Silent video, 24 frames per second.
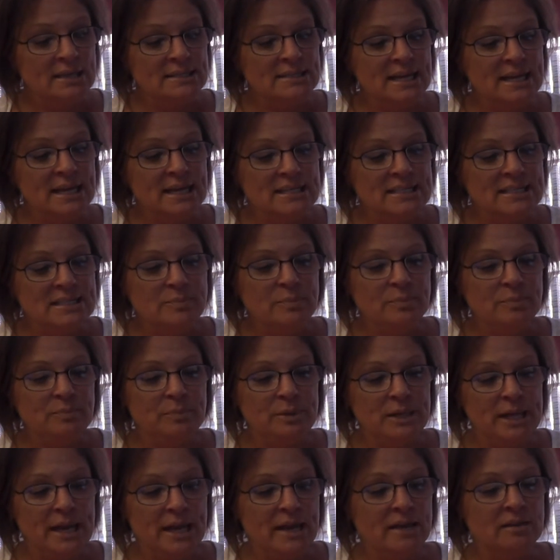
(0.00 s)
Daines'
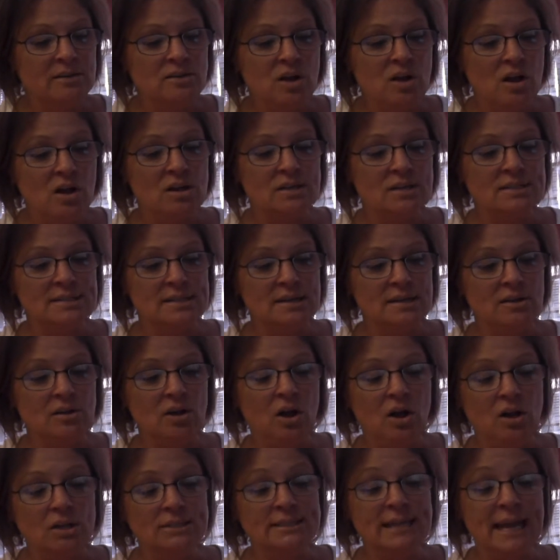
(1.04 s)
plan
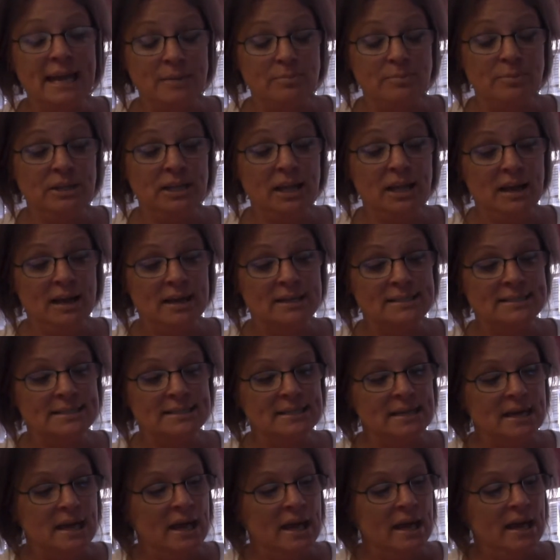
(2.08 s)
called A+,
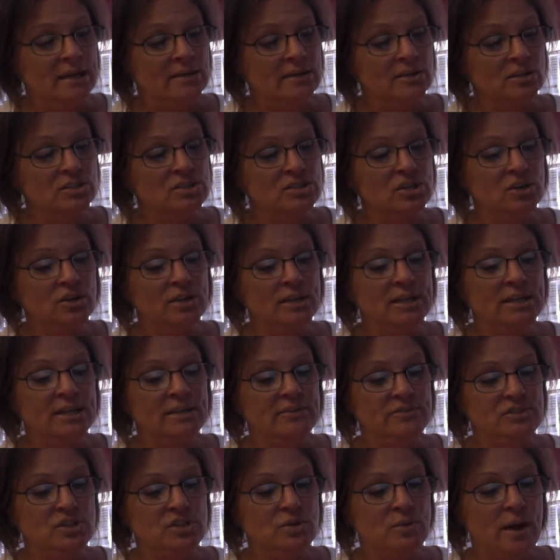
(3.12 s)
an
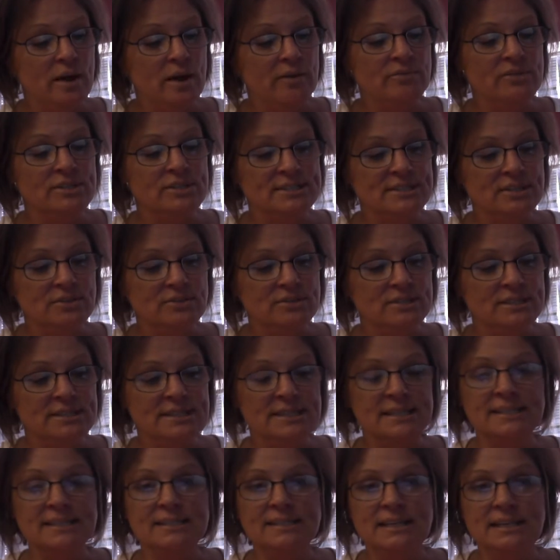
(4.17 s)
alternative to Every Student
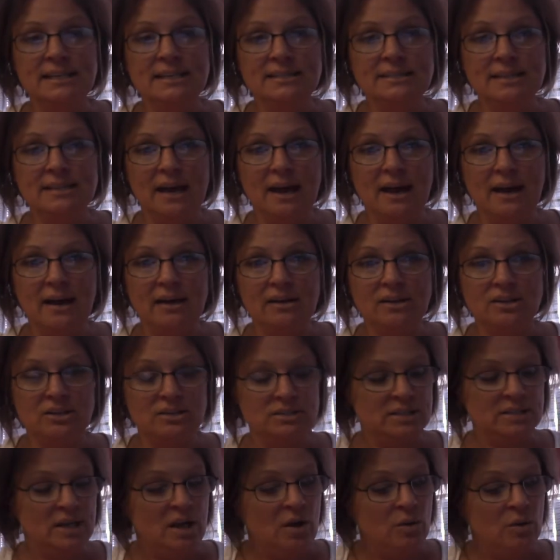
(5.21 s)
Succeeds
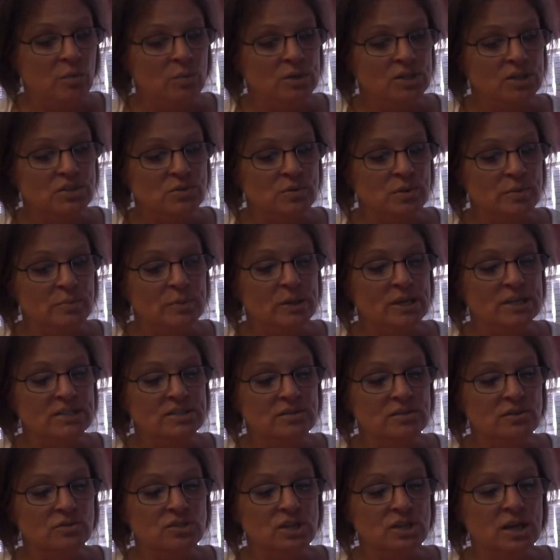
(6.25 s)
Act, which replaced
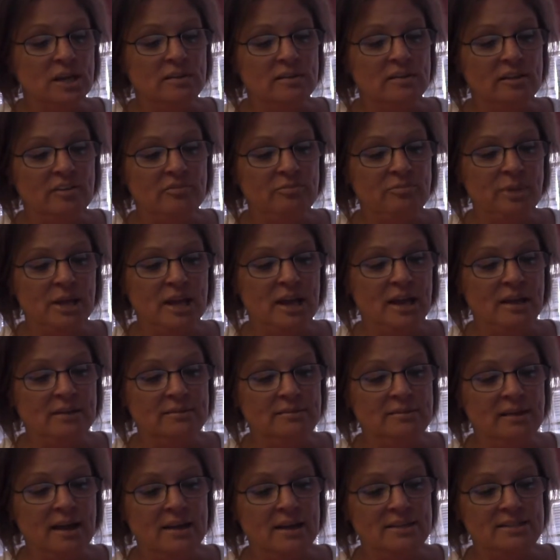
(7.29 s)
No Child Left
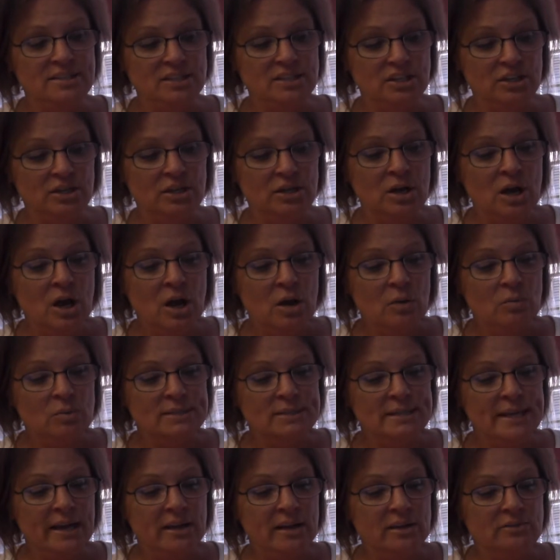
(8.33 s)
Behind last year,
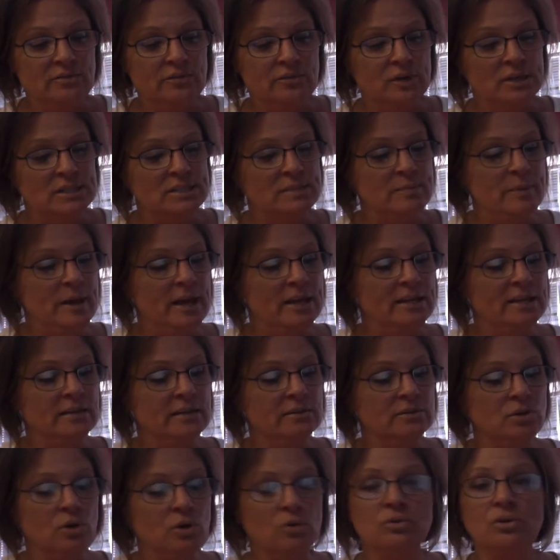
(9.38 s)
was hailed for
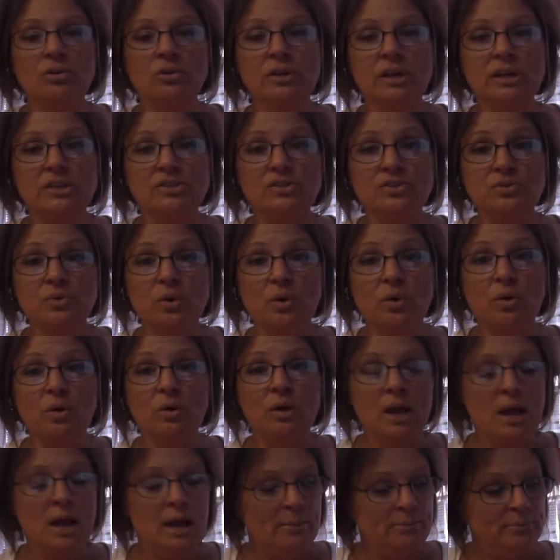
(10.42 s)
expanding local
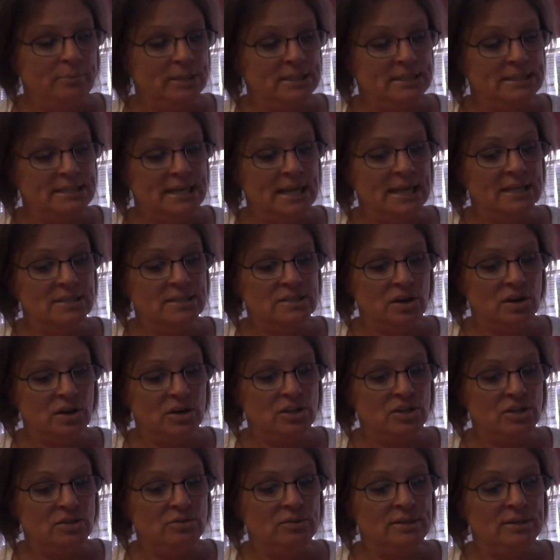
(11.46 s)
control. But Daines
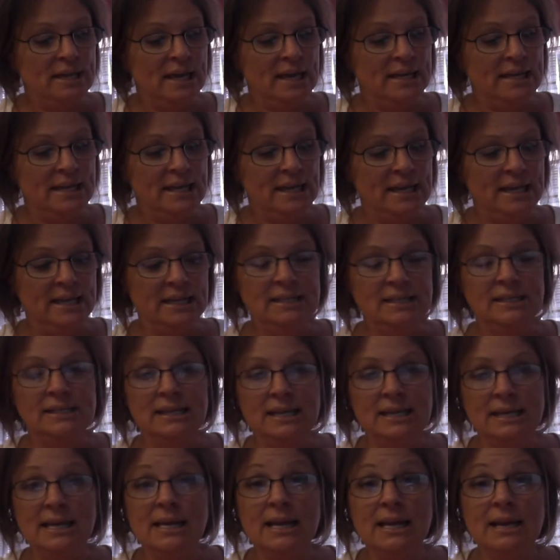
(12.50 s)
argued that
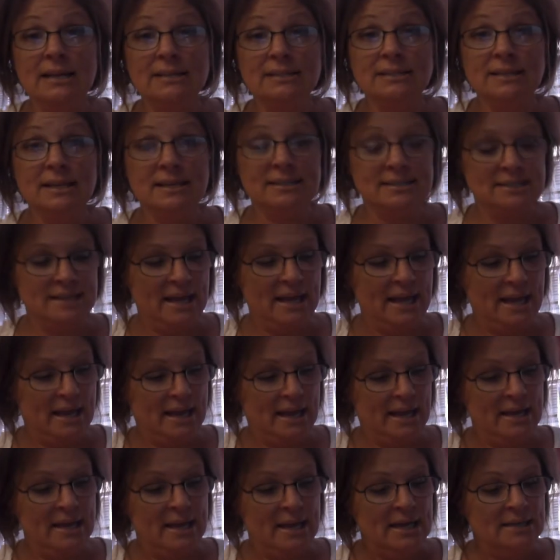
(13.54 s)
the
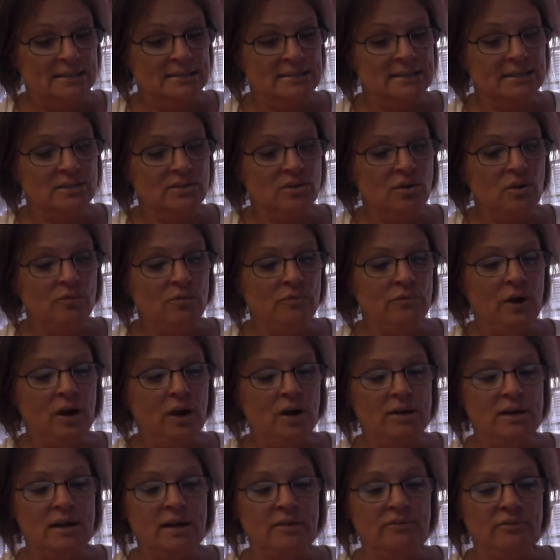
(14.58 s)
ESSA, didn't go far
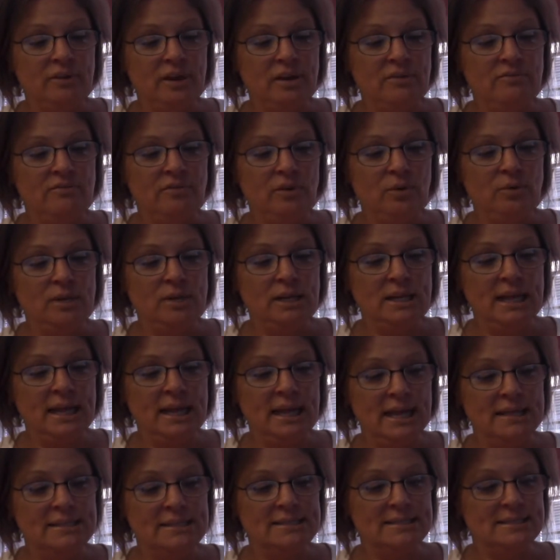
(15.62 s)
enough and voted
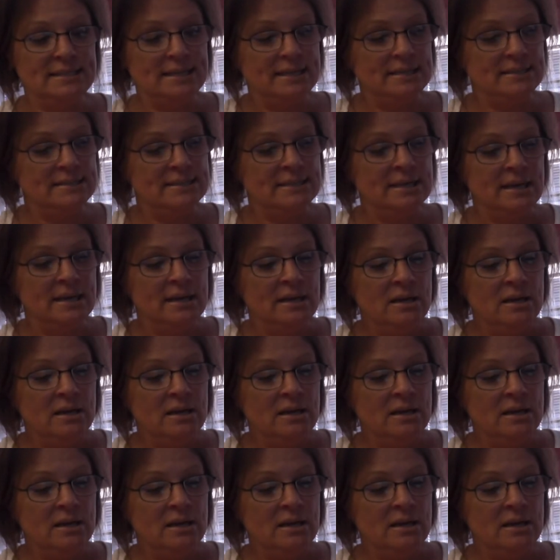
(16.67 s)
against it.